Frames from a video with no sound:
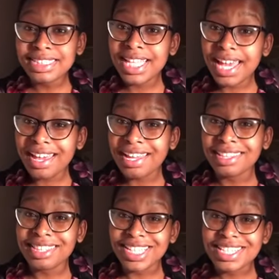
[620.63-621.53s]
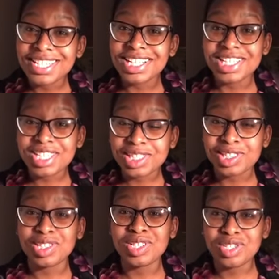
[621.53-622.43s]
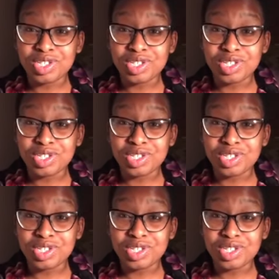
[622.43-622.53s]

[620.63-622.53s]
stay at least until